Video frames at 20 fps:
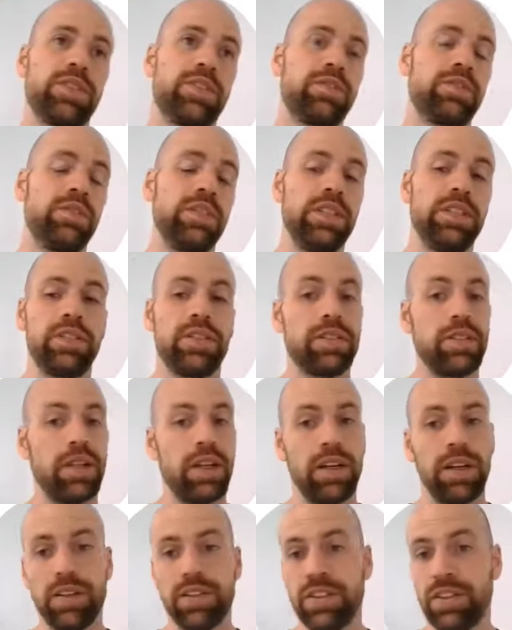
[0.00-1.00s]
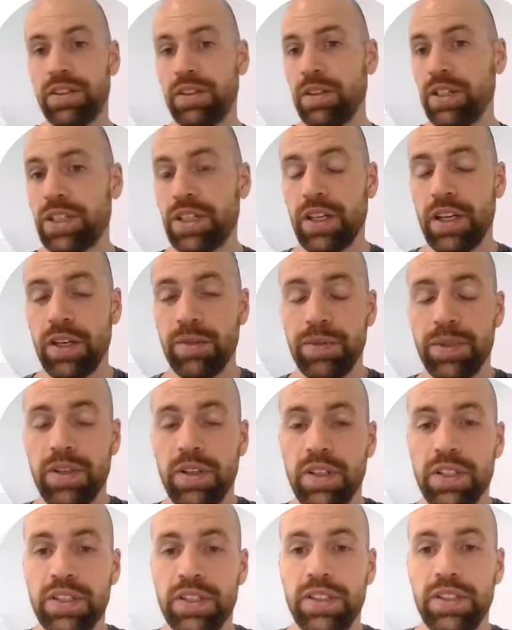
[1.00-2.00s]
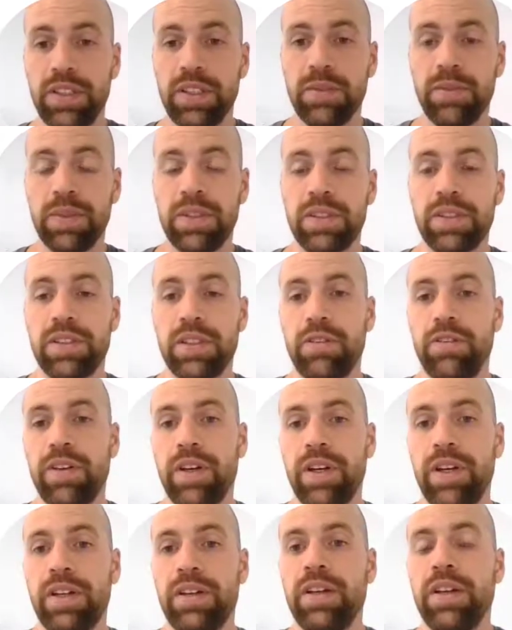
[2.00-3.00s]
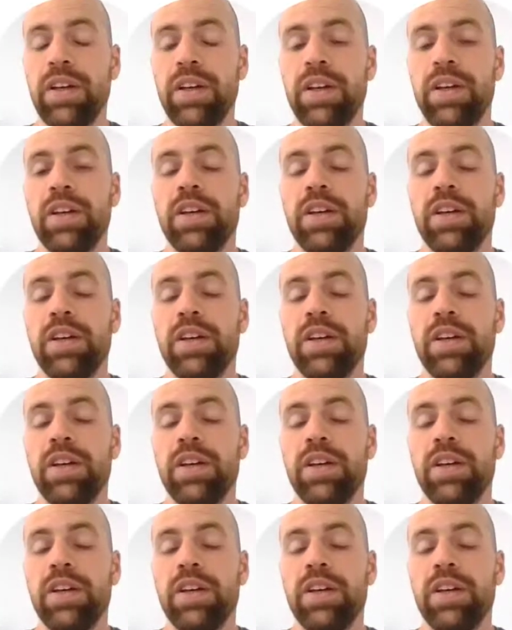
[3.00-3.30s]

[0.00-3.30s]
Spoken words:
just read the standard storage type search sequence and find